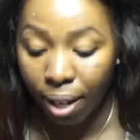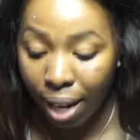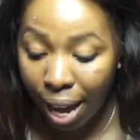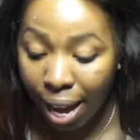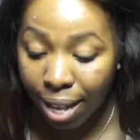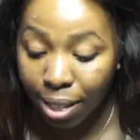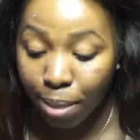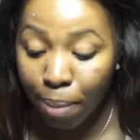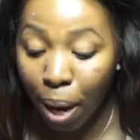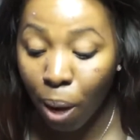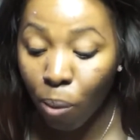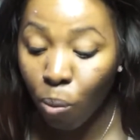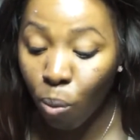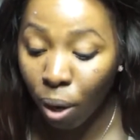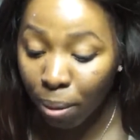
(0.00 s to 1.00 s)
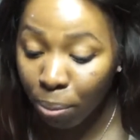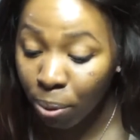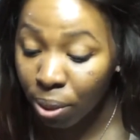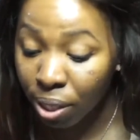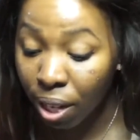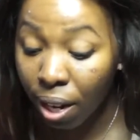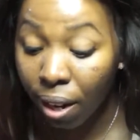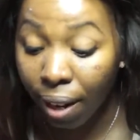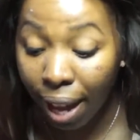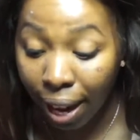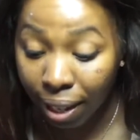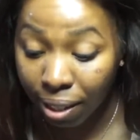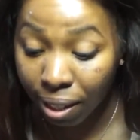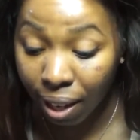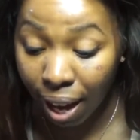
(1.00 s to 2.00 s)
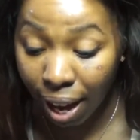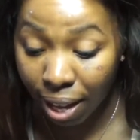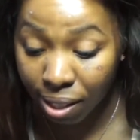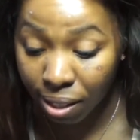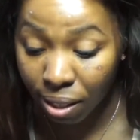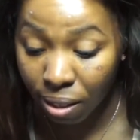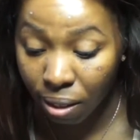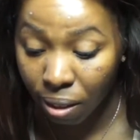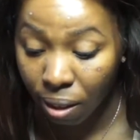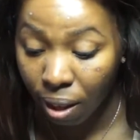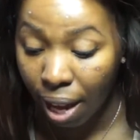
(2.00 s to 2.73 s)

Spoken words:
It has about 1% lactic acid